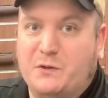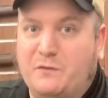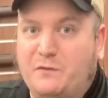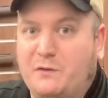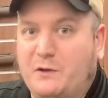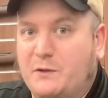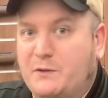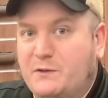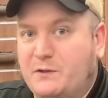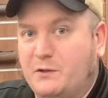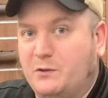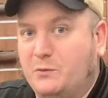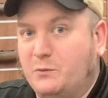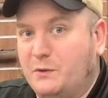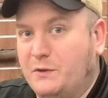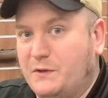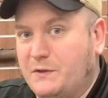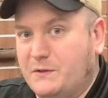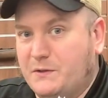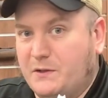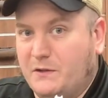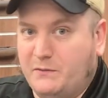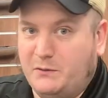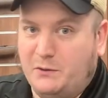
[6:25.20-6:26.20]
so far is the only one
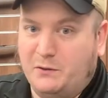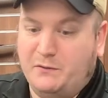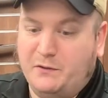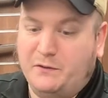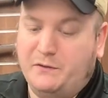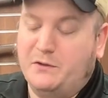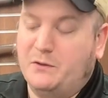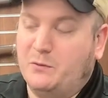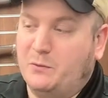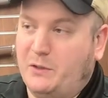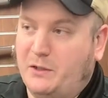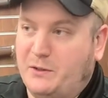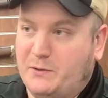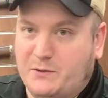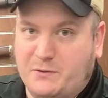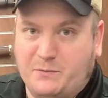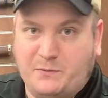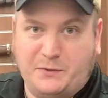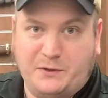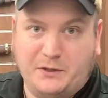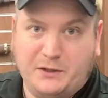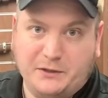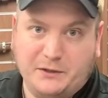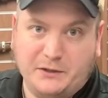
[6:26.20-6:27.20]
that's giving you 15 rounds
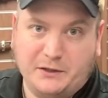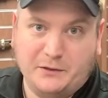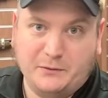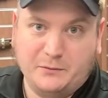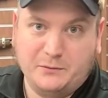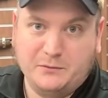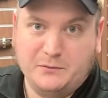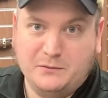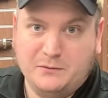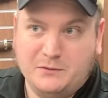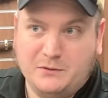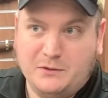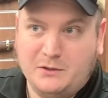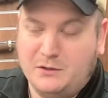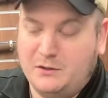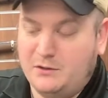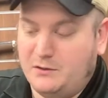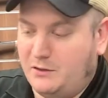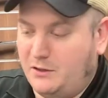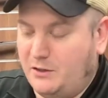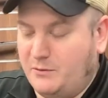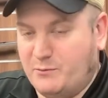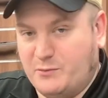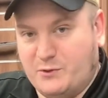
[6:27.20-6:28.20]
from the get-go.
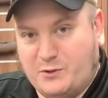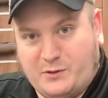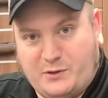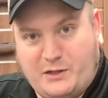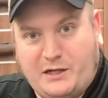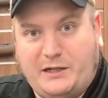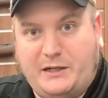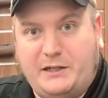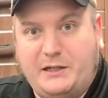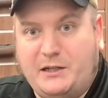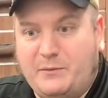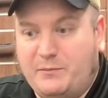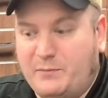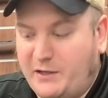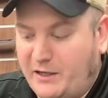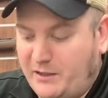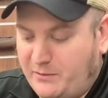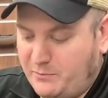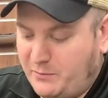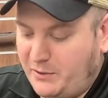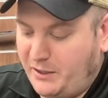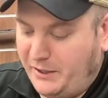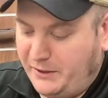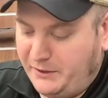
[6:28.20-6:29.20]
So kind of keep
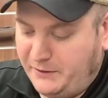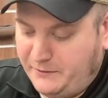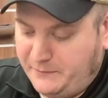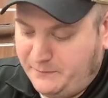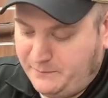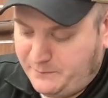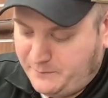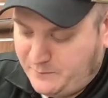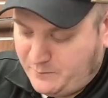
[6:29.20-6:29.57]
that in mind.